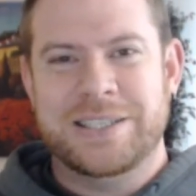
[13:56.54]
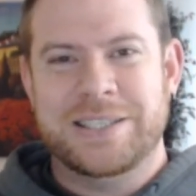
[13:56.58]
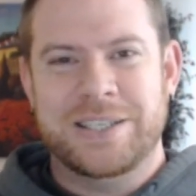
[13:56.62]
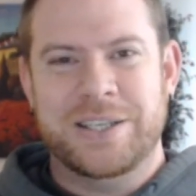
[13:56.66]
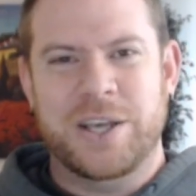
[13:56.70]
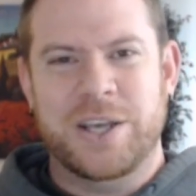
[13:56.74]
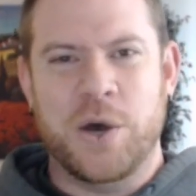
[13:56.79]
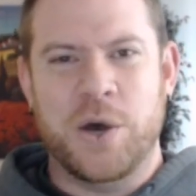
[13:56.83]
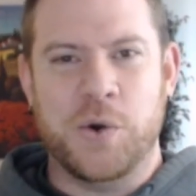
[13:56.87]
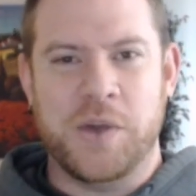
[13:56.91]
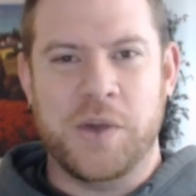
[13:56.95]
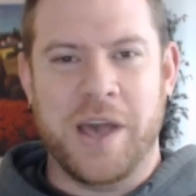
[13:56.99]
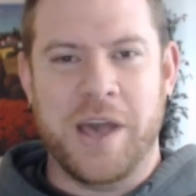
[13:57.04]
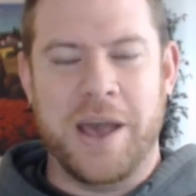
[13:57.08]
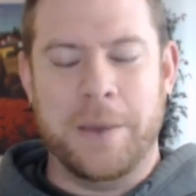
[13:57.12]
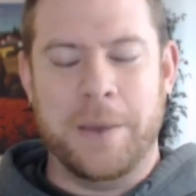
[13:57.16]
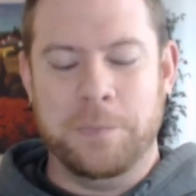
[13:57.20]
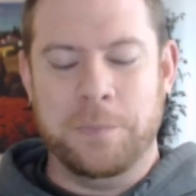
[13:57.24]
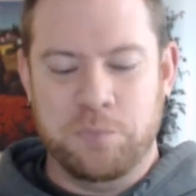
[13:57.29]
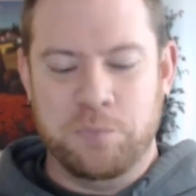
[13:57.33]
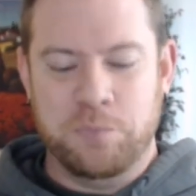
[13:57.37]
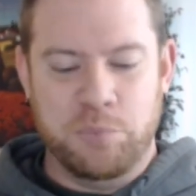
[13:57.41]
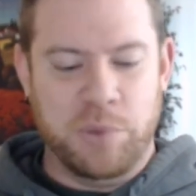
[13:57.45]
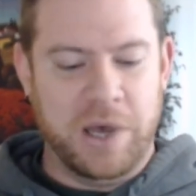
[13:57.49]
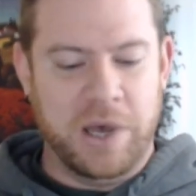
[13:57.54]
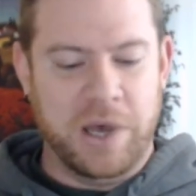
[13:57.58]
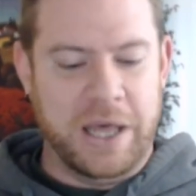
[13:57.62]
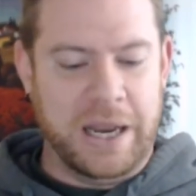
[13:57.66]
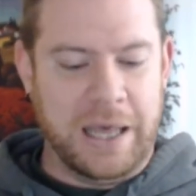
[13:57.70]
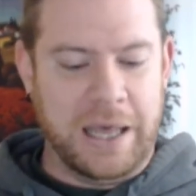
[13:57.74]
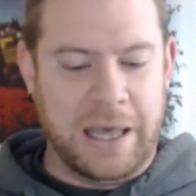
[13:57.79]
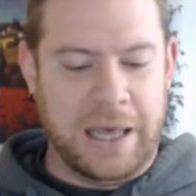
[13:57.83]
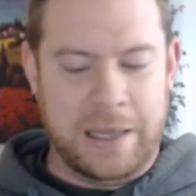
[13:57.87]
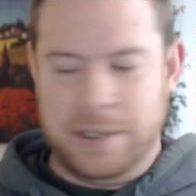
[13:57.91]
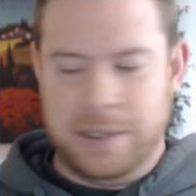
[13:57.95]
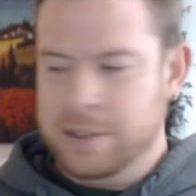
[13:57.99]
okay,
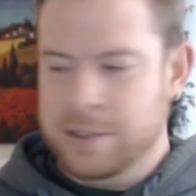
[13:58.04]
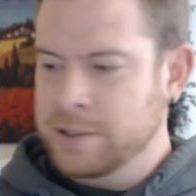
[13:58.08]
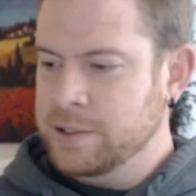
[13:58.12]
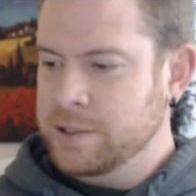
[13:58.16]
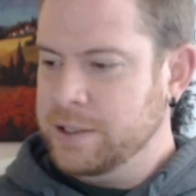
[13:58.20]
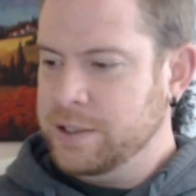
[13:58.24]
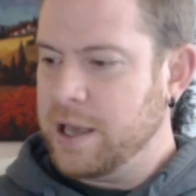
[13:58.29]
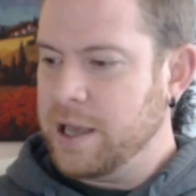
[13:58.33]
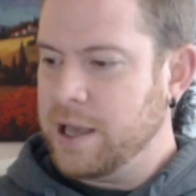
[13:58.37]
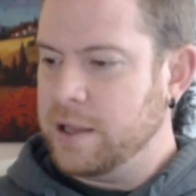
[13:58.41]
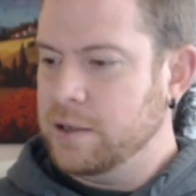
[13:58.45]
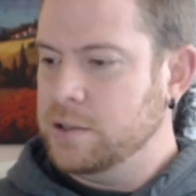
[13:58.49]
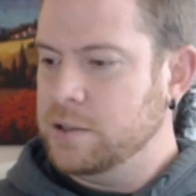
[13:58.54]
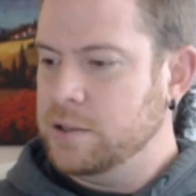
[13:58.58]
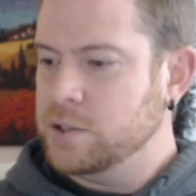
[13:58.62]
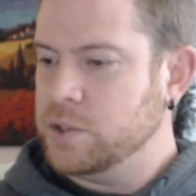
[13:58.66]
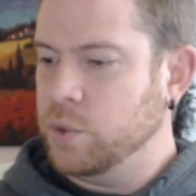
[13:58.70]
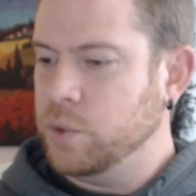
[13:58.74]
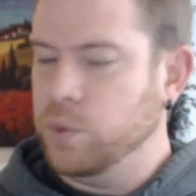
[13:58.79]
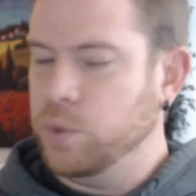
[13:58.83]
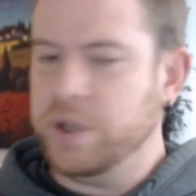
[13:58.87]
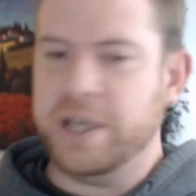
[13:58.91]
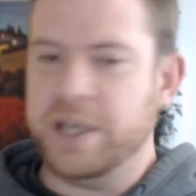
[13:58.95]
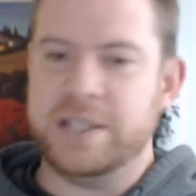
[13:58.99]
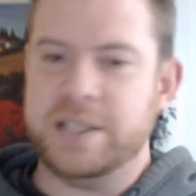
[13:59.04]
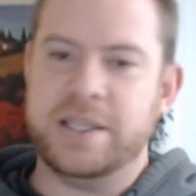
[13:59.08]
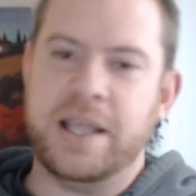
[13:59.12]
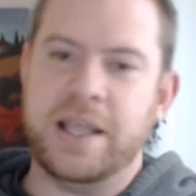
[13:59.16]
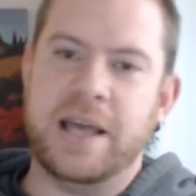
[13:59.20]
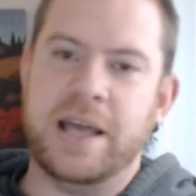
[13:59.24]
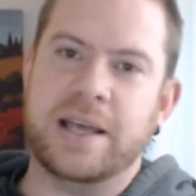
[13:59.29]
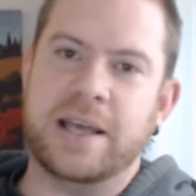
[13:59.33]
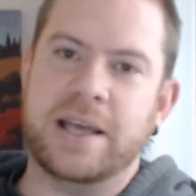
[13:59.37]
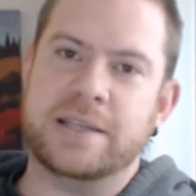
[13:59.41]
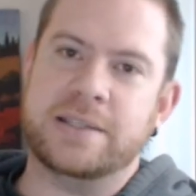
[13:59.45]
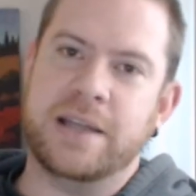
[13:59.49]
but yeah, so we'll get to that
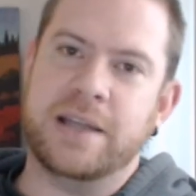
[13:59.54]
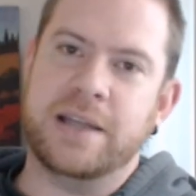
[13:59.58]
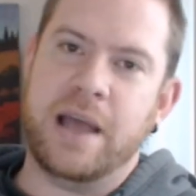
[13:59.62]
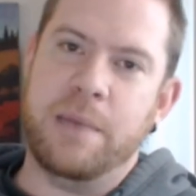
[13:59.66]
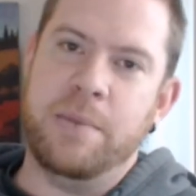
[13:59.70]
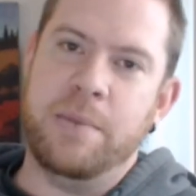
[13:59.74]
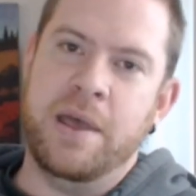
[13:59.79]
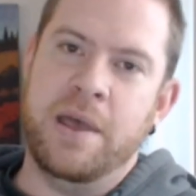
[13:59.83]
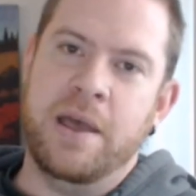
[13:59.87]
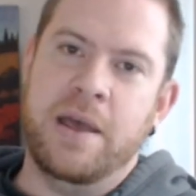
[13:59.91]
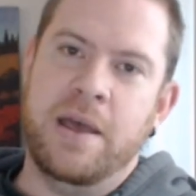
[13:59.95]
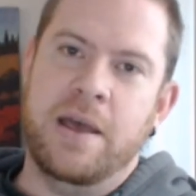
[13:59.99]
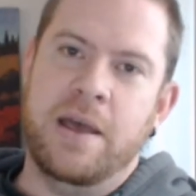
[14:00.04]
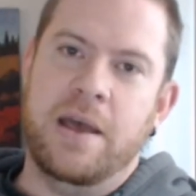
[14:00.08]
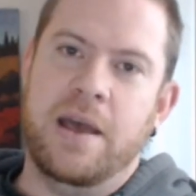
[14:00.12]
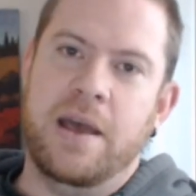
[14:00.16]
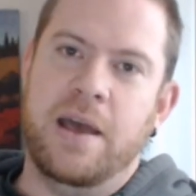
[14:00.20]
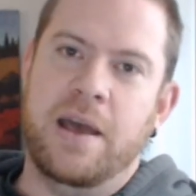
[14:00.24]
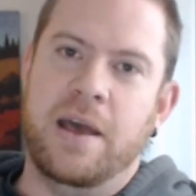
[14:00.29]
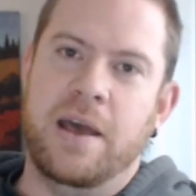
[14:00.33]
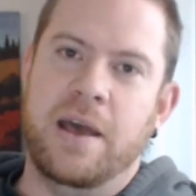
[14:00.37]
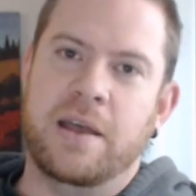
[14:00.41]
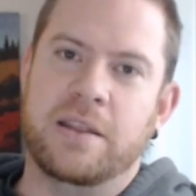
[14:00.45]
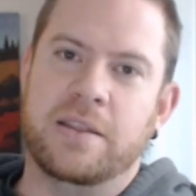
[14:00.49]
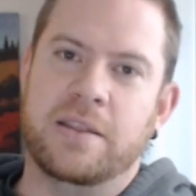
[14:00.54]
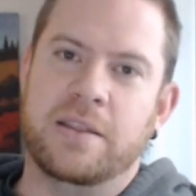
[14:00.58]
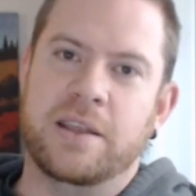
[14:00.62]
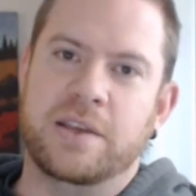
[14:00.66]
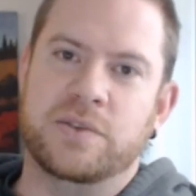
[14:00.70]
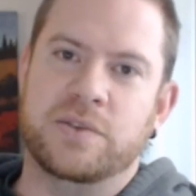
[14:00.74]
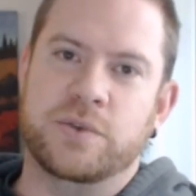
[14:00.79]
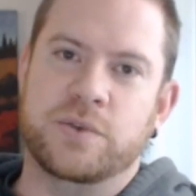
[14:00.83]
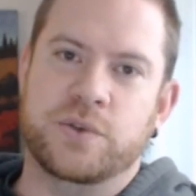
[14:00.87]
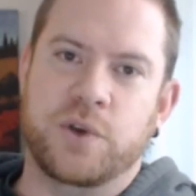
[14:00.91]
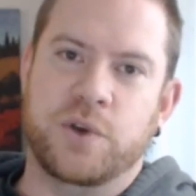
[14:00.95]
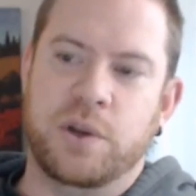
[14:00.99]
next time, and thanks
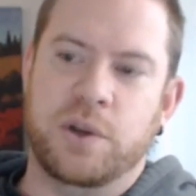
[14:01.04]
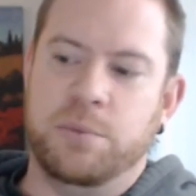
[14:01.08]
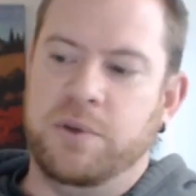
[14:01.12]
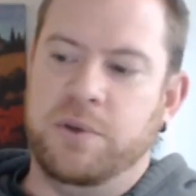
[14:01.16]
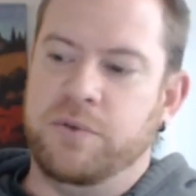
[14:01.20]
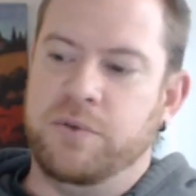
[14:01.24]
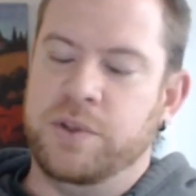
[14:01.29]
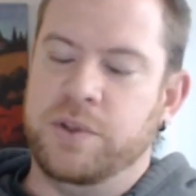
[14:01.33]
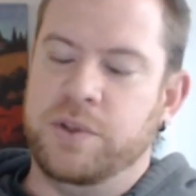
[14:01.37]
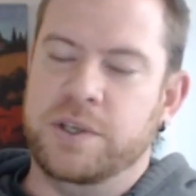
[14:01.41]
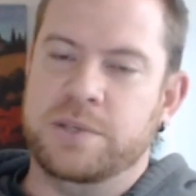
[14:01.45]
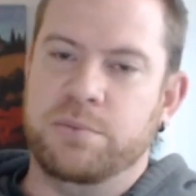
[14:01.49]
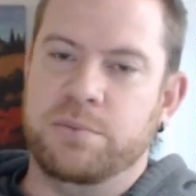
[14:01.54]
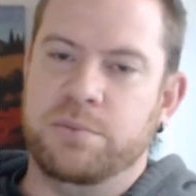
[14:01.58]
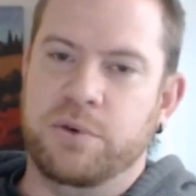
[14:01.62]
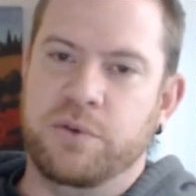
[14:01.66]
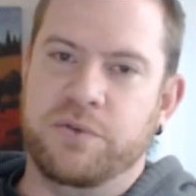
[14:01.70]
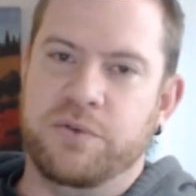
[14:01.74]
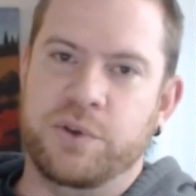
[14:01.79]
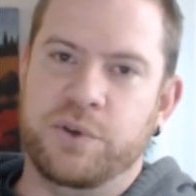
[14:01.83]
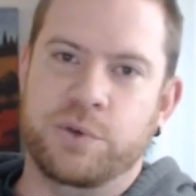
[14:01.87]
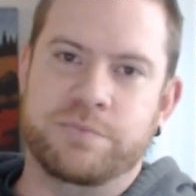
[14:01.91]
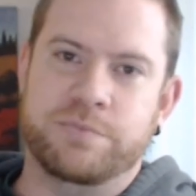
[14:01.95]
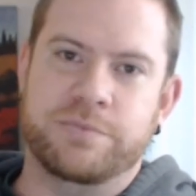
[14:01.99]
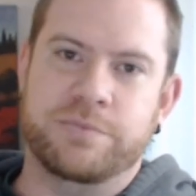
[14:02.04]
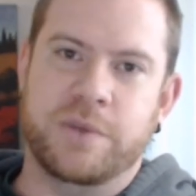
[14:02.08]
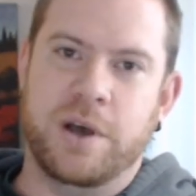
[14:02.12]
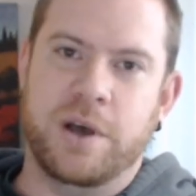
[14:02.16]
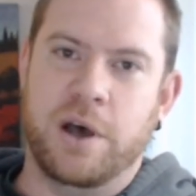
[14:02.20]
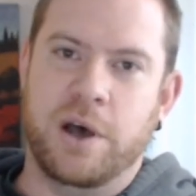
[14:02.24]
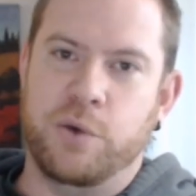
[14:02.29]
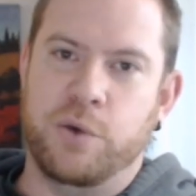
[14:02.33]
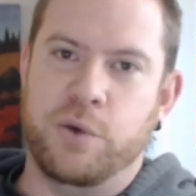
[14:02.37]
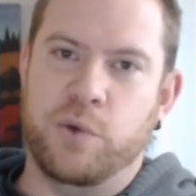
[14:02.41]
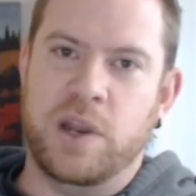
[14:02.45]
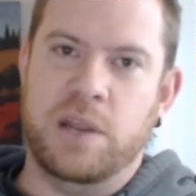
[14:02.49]
for joining me for this book review
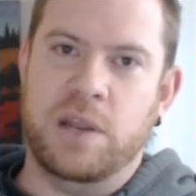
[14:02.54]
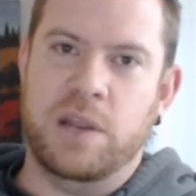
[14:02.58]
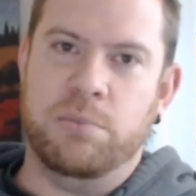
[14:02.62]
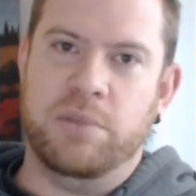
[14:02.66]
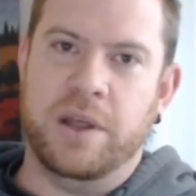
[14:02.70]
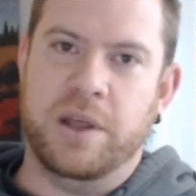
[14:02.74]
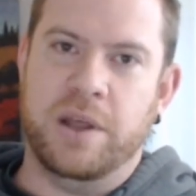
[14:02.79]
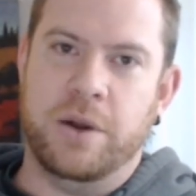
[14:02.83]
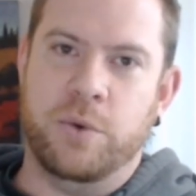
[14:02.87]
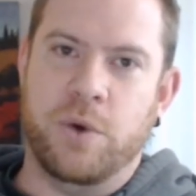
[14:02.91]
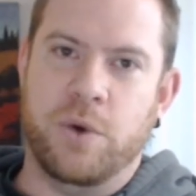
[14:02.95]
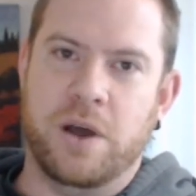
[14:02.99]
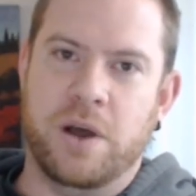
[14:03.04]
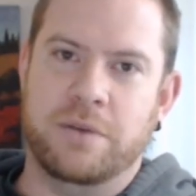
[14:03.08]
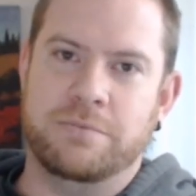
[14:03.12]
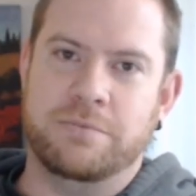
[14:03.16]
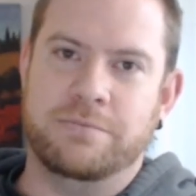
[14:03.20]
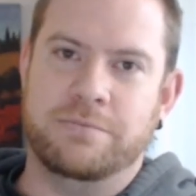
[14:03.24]
on Ready Player One